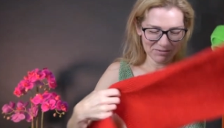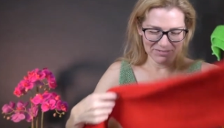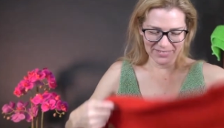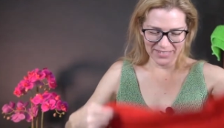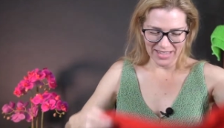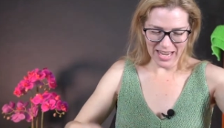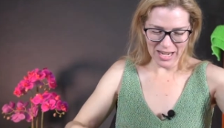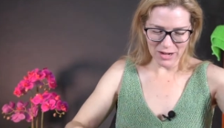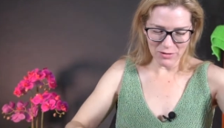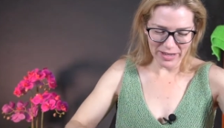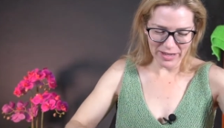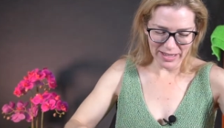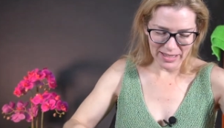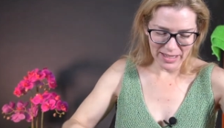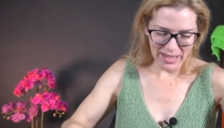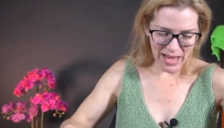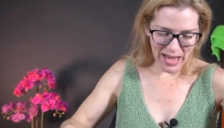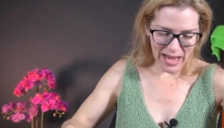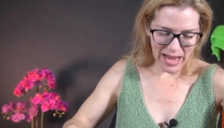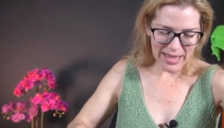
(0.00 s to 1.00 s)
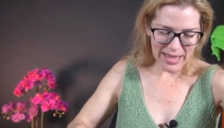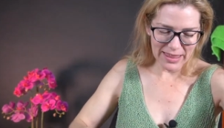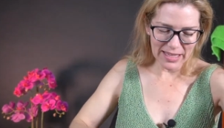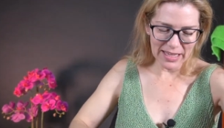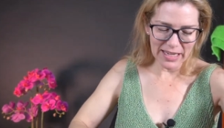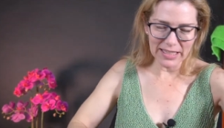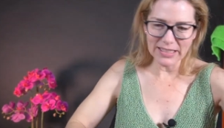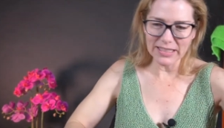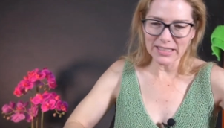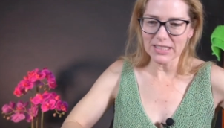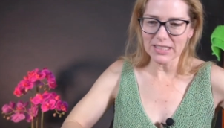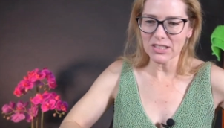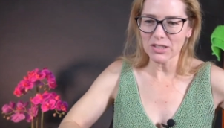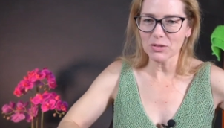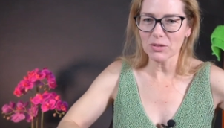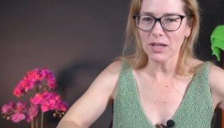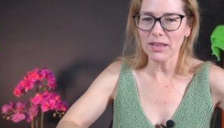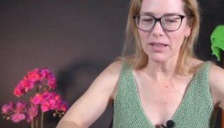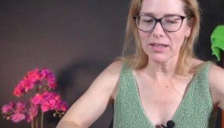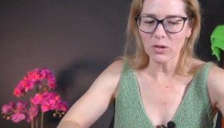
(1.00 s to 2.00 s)
Anyway, I think I need to
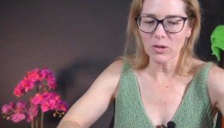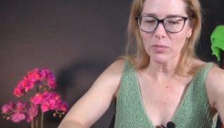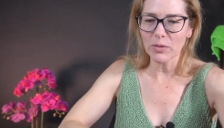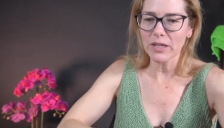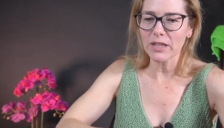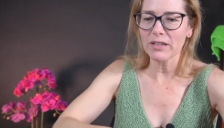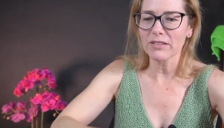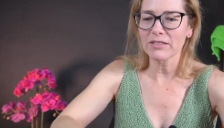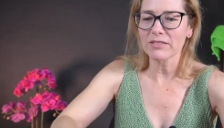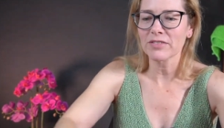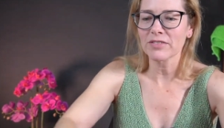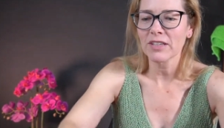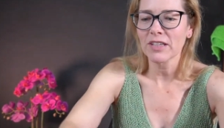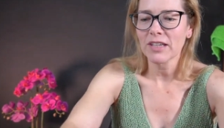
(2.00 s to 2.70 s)
do a little bit of